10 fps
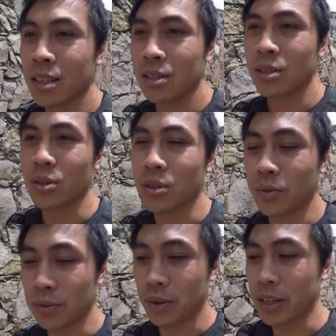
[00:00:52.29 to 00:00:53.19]
so it's
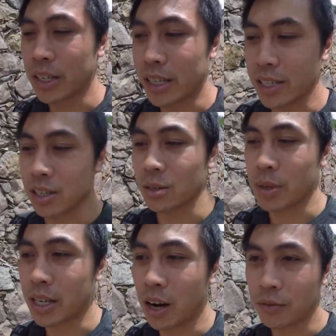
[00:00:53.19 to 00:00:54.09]
very easy to
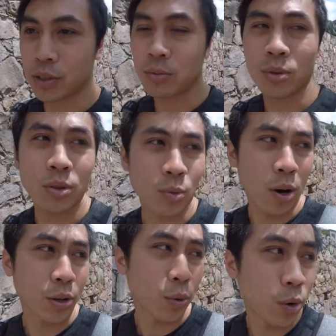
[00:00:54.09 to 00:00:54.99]
be comfortable while
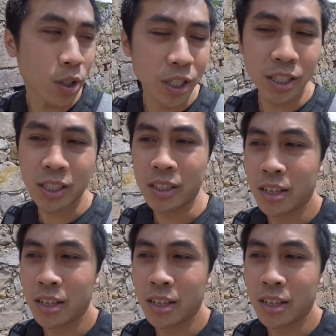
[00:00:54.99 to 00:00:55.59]
you're working.